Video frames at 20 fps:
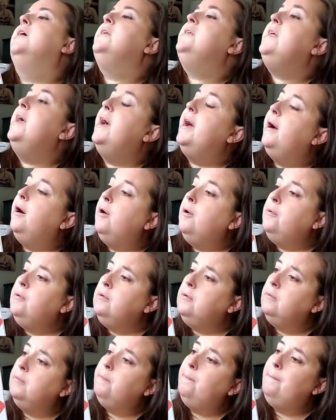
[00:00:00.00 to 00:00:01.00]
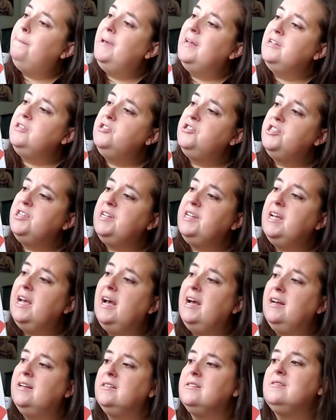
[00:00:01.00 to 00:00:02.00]
Now, Benji
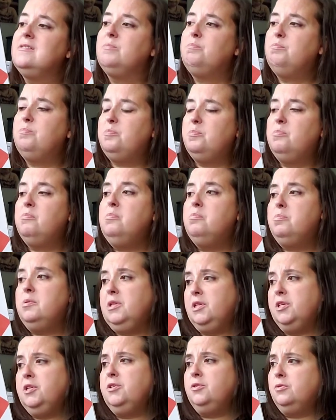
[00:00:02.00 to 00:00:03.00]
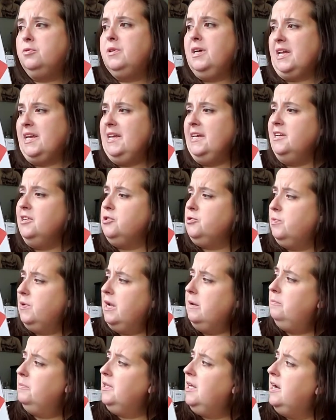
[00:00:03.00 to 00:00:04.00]
has blue and
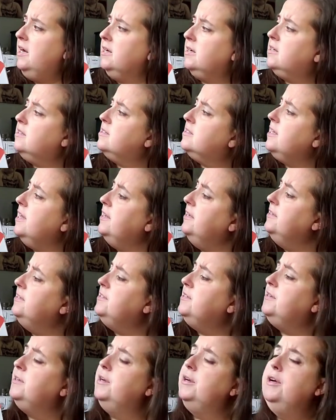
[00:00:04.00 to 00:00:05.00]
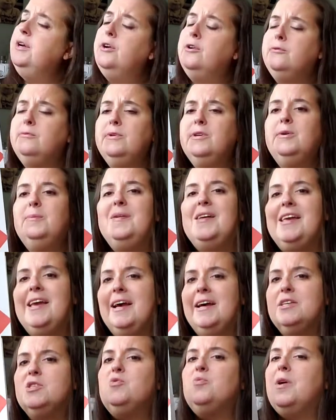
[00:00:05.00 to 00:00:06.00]
red blocks, and Ruby
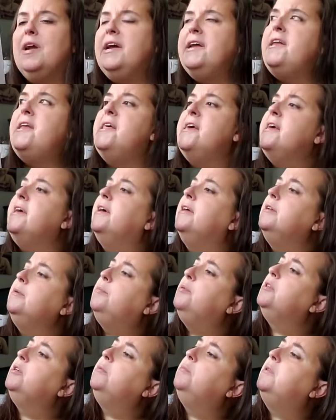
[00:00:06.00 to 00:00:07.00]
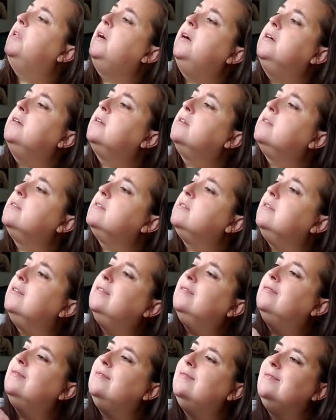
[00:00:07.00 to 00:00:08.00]
has red and blue blocks.
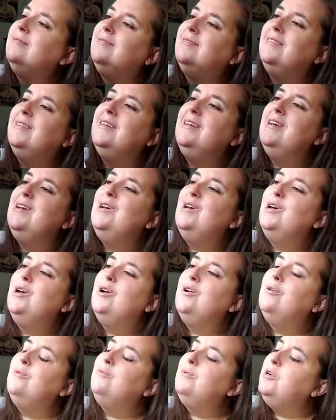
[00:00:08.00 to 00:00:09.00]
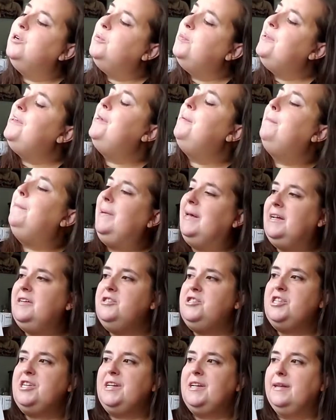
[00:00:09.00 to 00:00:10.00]
Ruby and
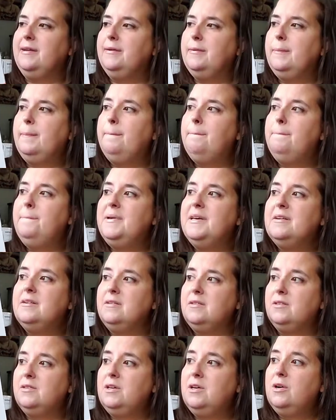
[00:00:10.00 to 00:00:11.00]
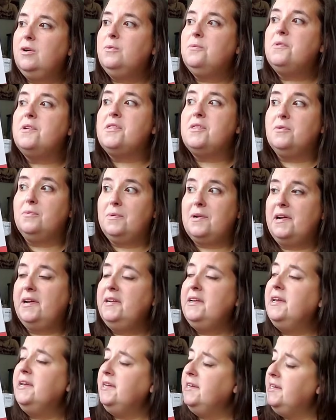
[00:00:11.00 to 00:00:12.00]
Benji build with the
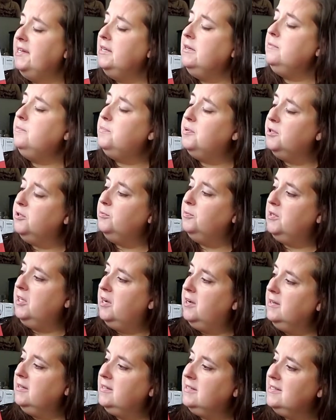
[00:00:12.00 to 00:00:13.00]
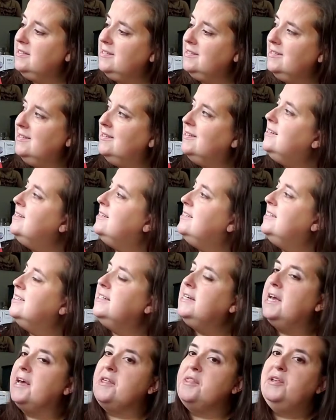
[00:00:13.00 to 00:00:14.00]
red and blue blocks
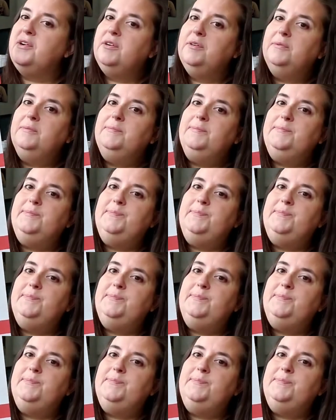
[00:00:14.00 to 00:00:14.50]
together.